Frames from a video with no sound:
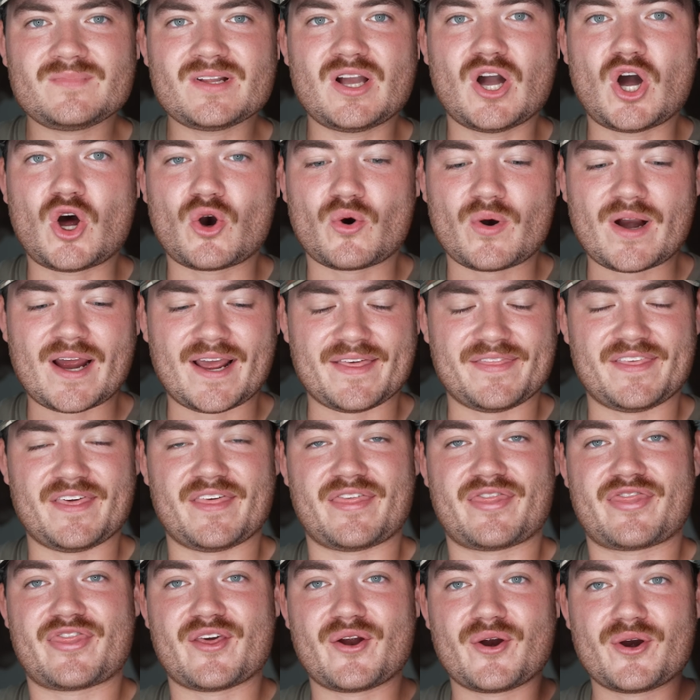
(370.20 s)
All right, the
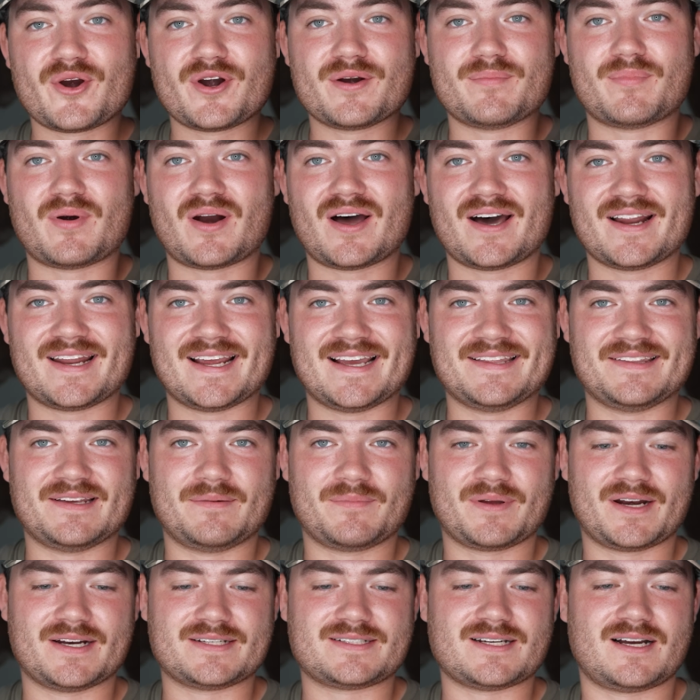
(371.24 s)
third broadhead that I'm
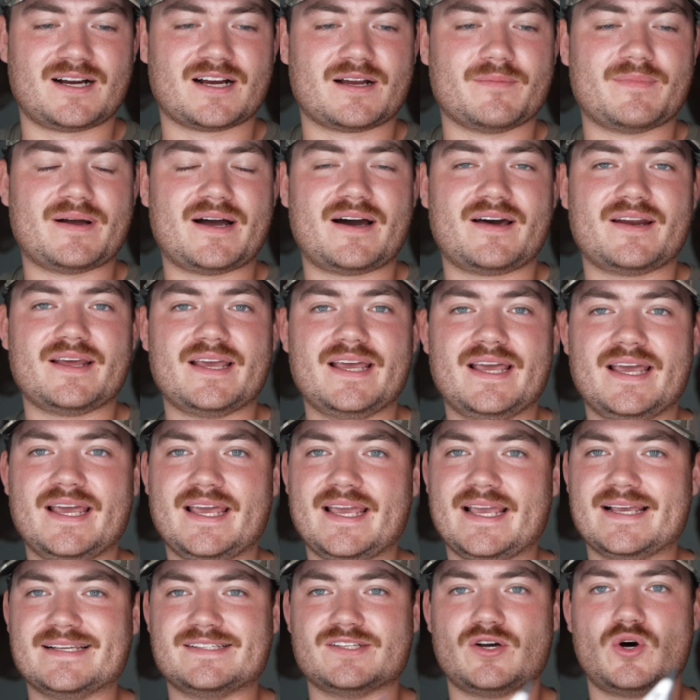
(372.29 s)
going to talk about
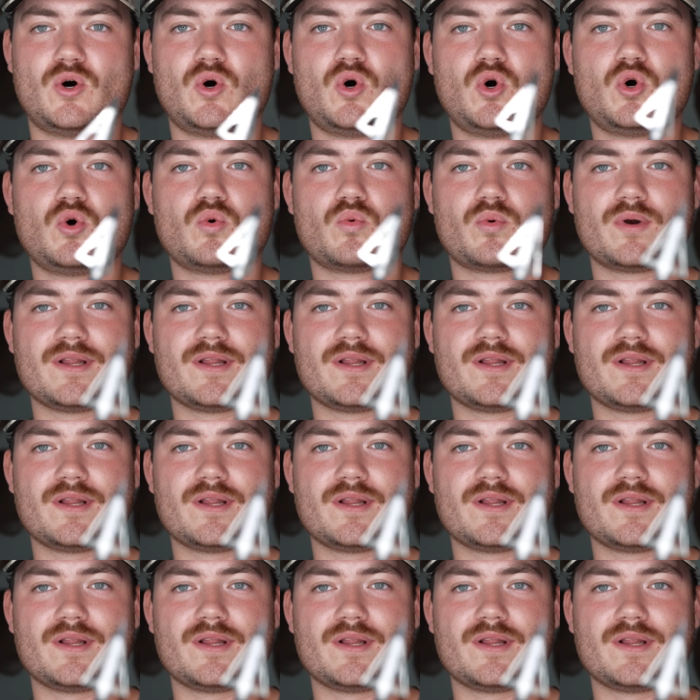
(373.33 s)
is old